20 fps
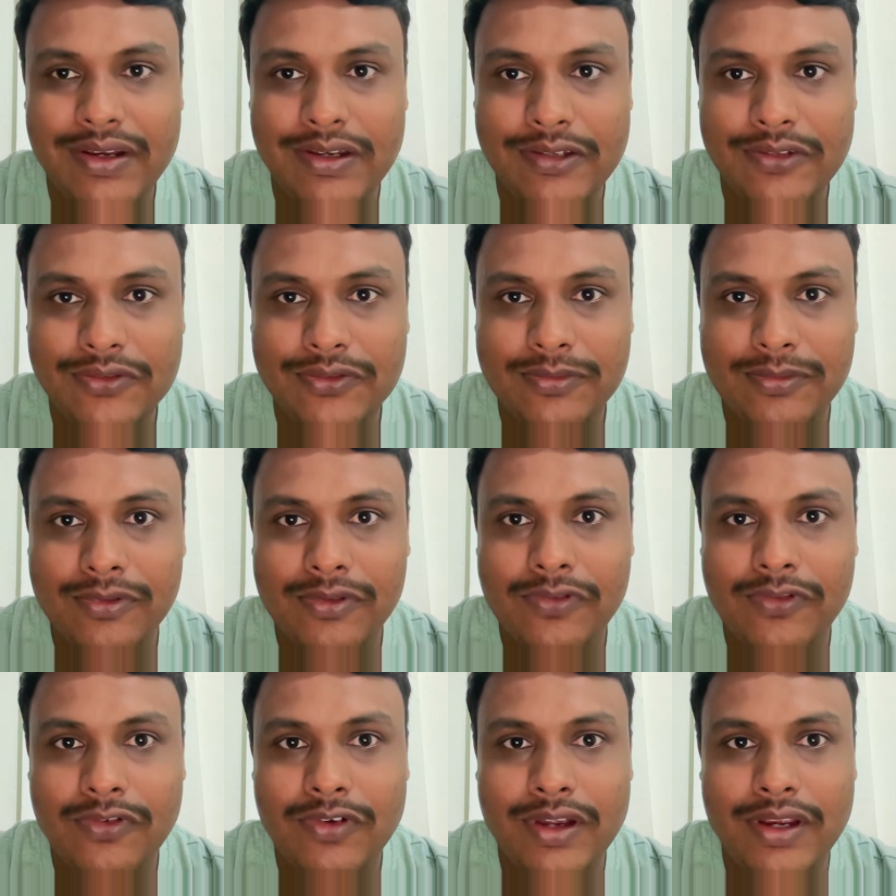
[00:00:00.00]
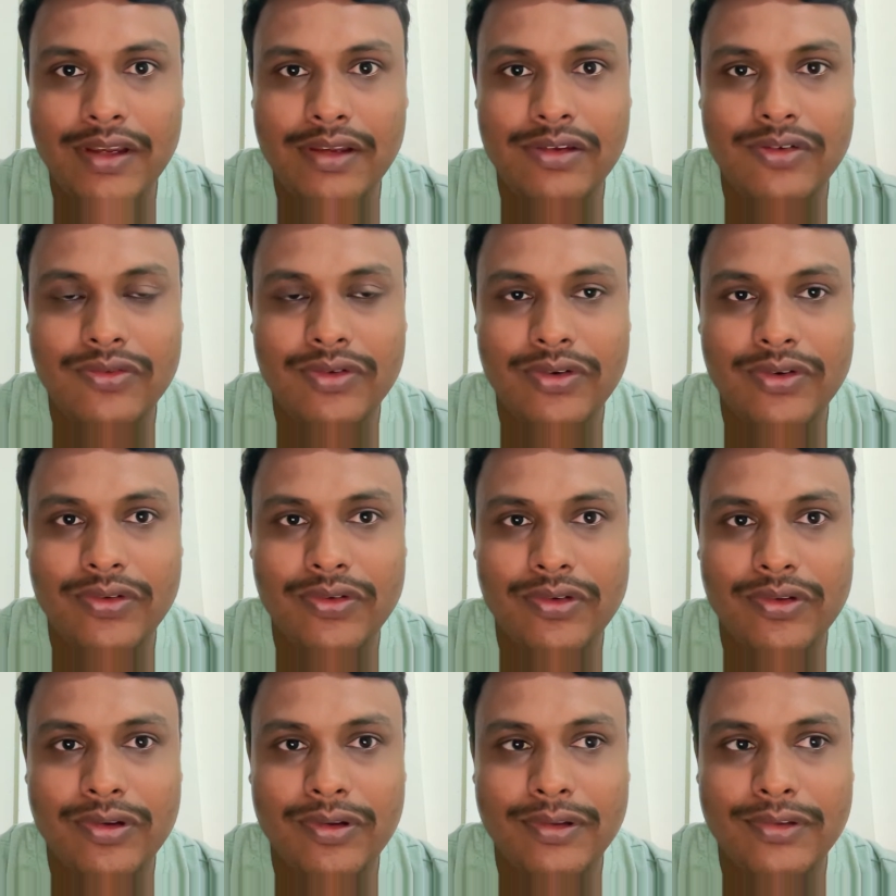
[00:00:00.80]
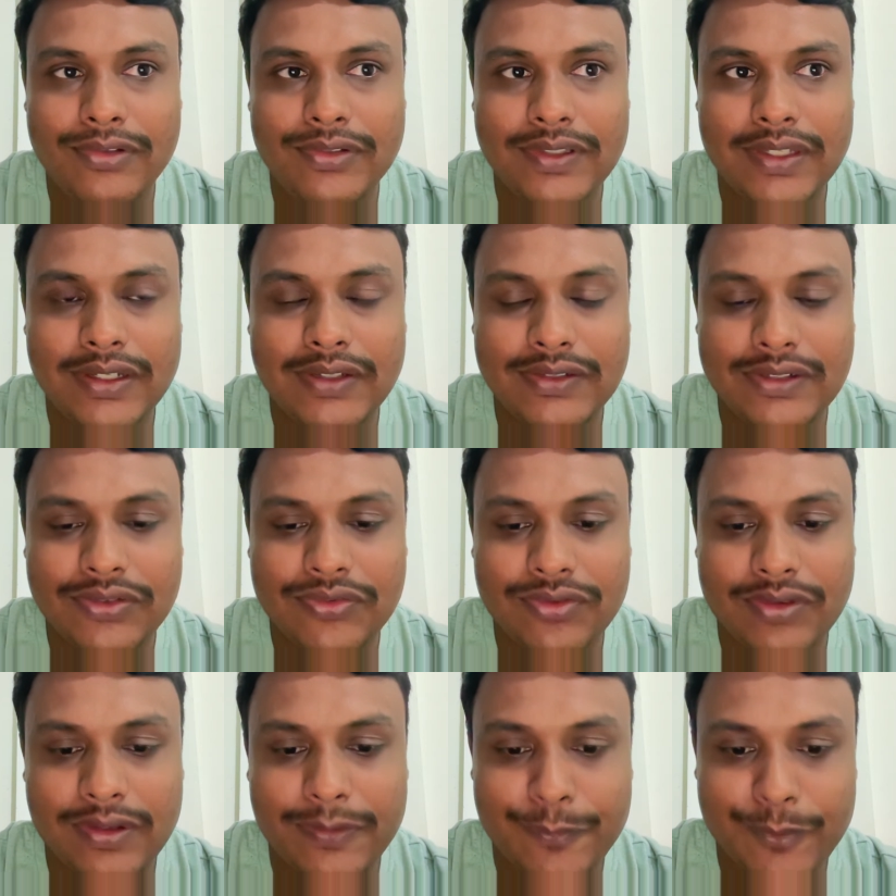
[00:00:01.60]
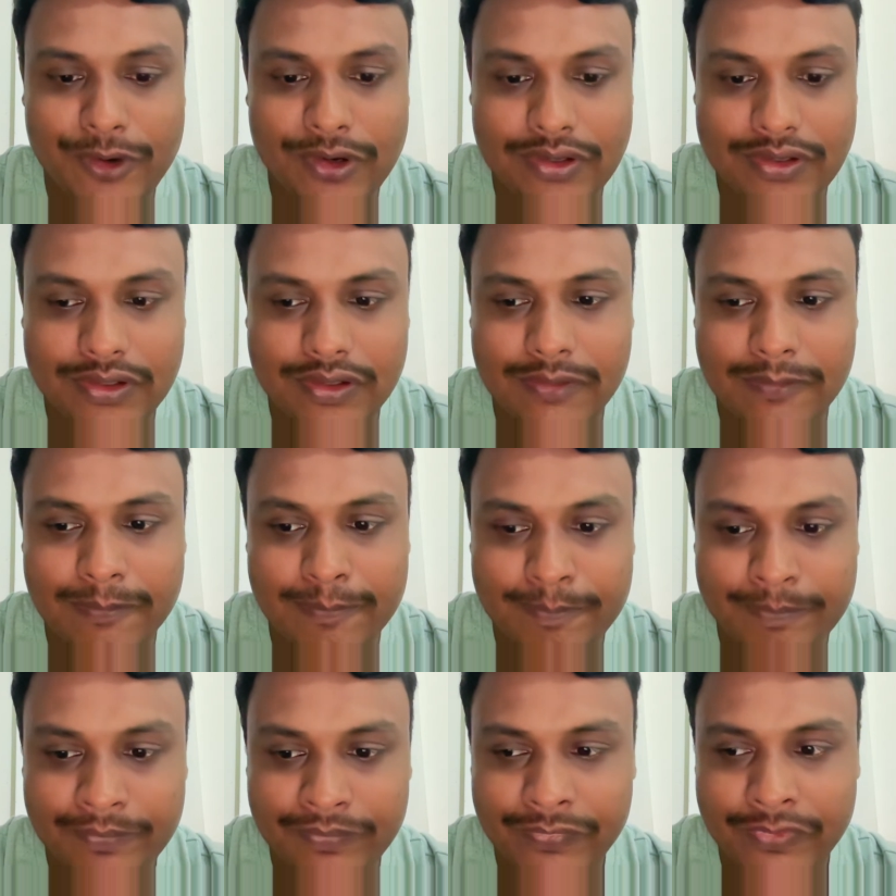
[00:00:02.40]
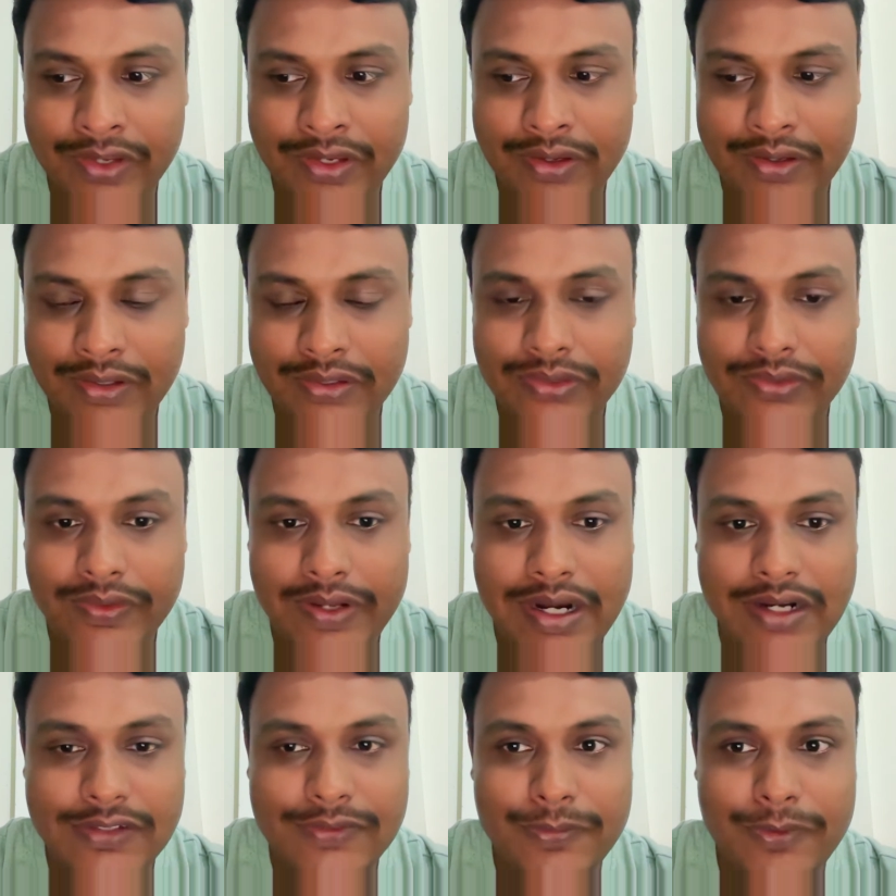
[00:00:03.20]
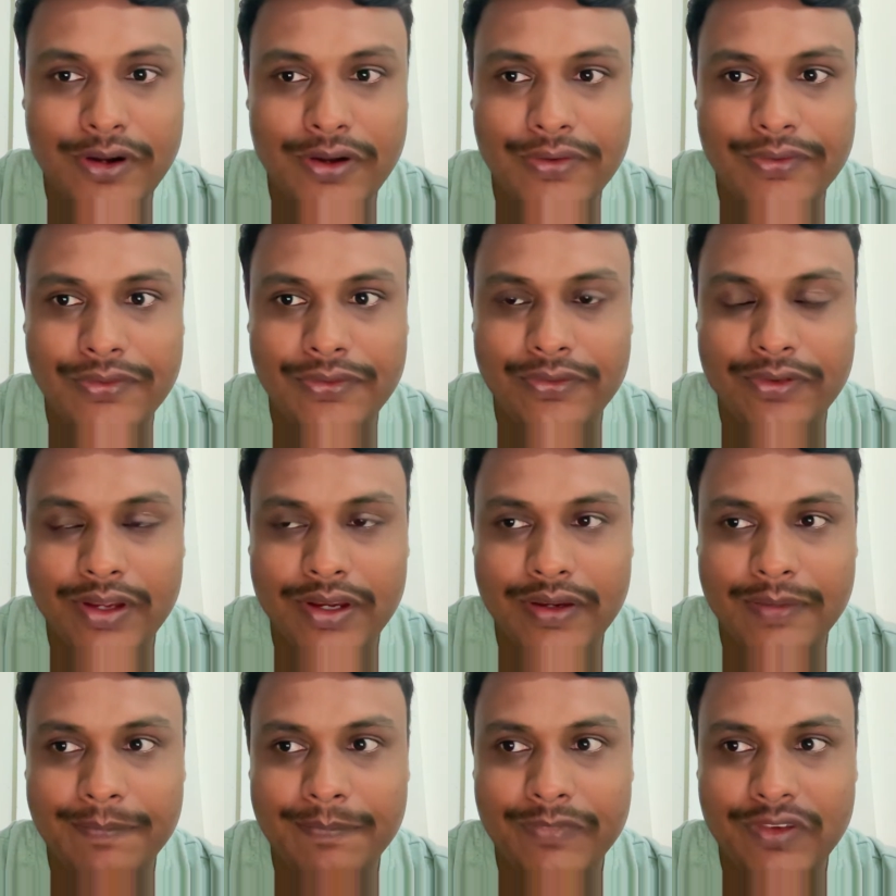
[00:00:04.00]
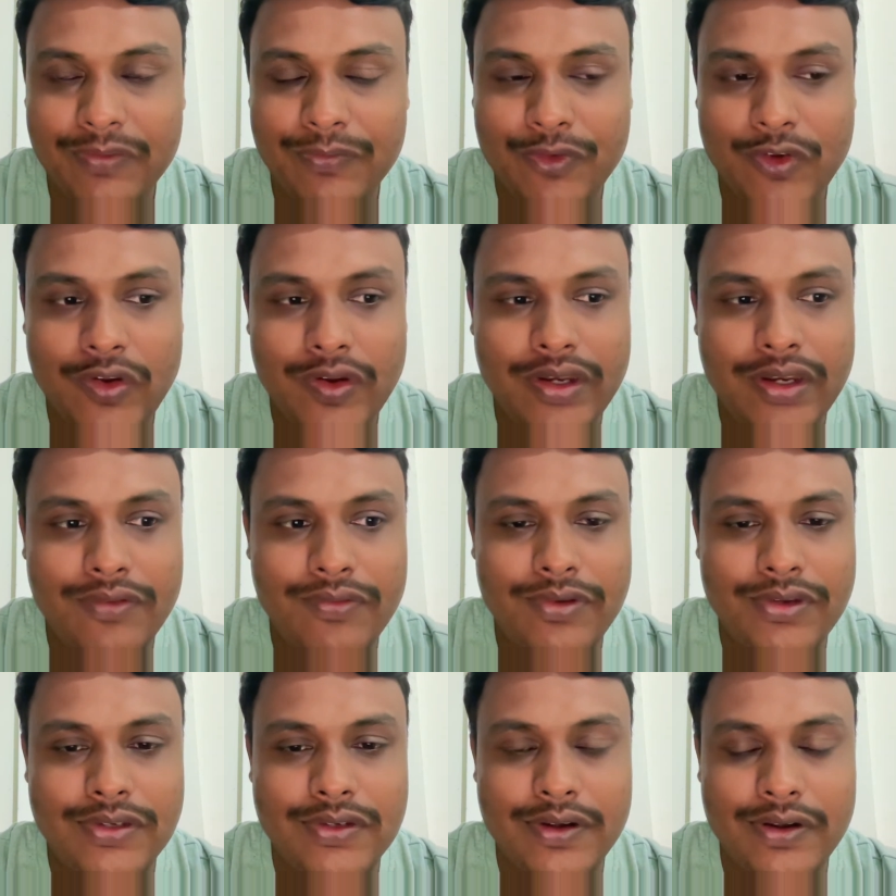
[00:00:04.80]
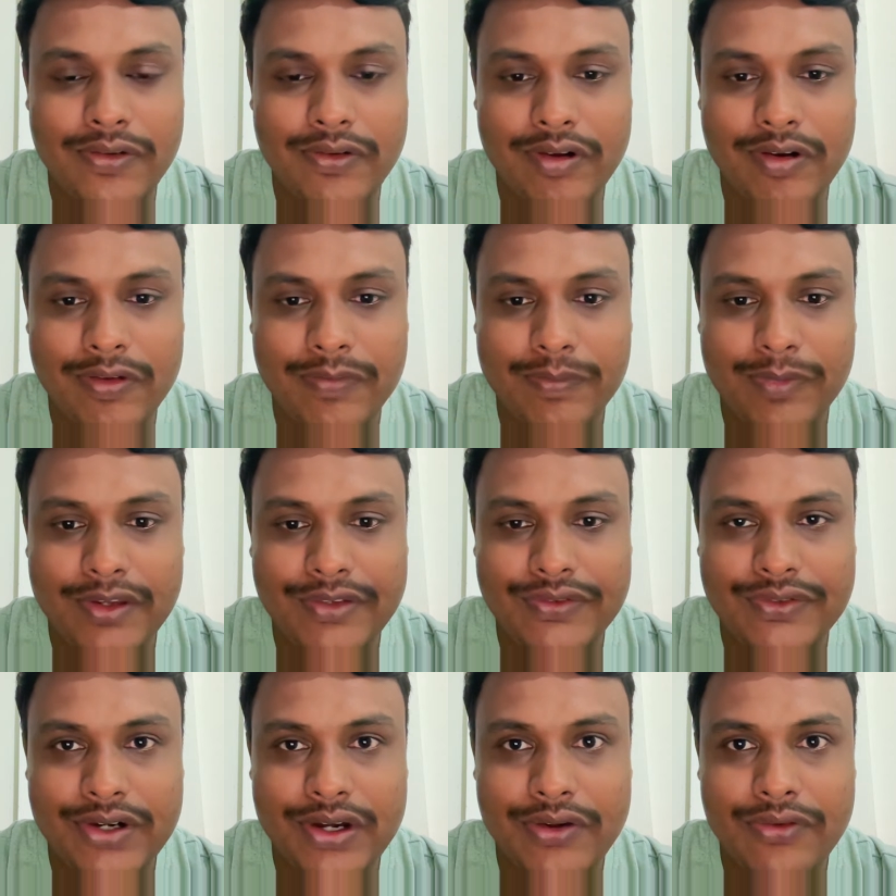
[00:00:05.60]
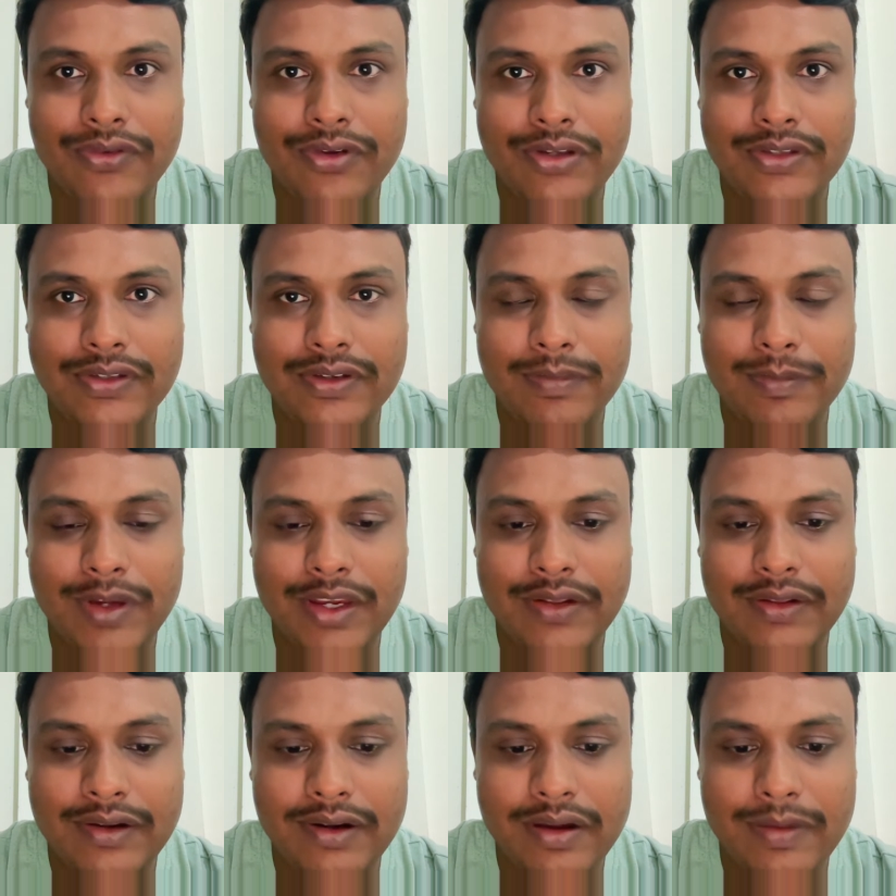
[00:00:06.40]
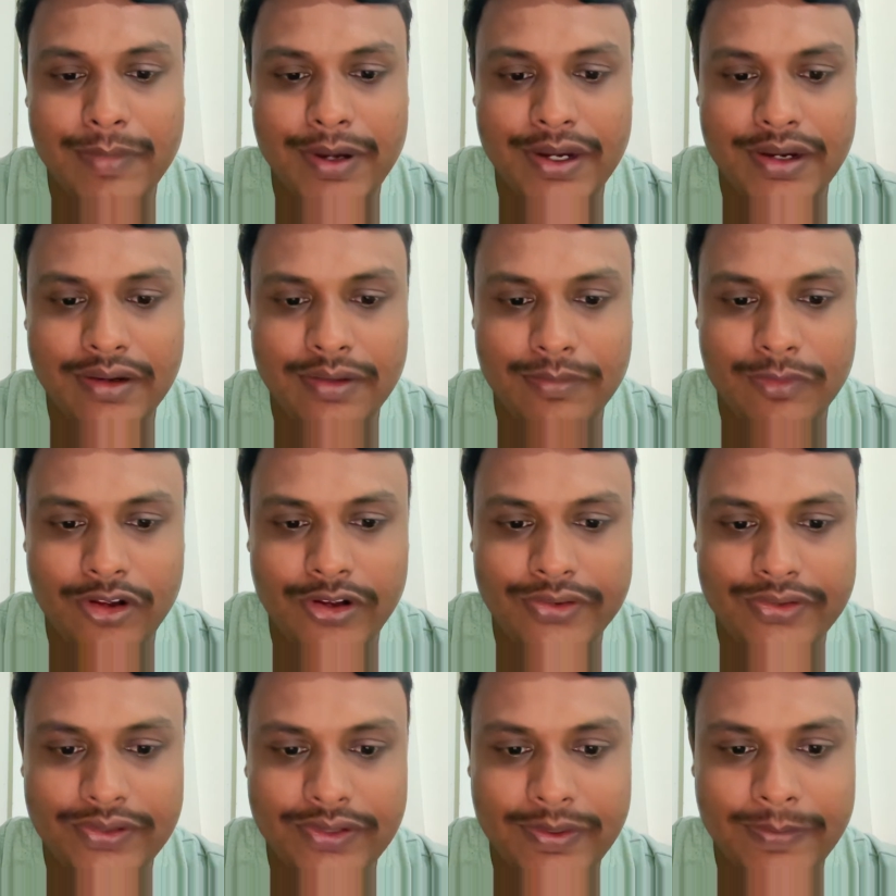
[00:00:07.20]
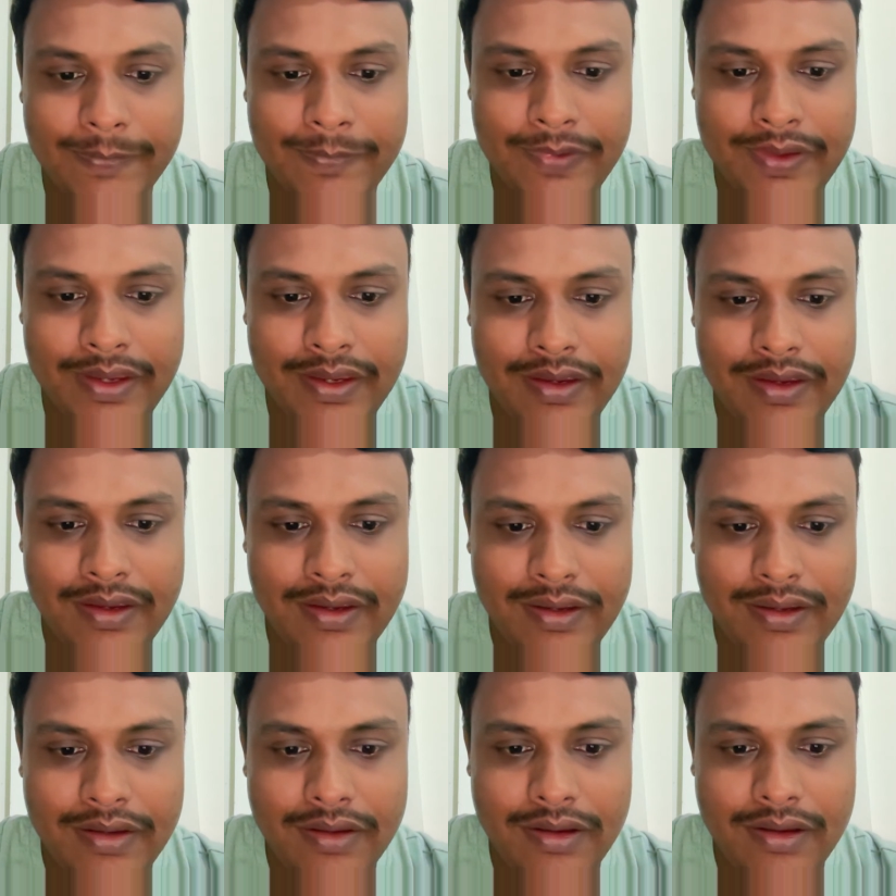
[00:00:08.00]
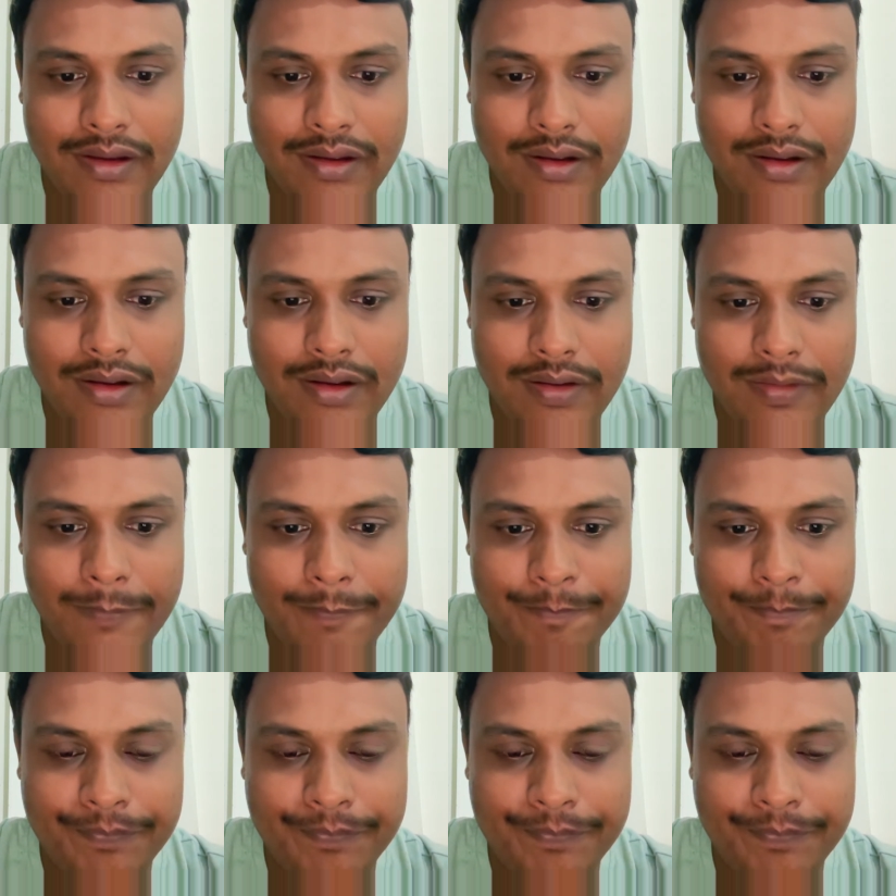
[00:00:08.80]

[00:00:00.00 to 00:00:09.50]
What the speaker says: useful while you are doing all those things in the. So that's for today. If you have any question out loud, please try to ask me in the comment box. Uh,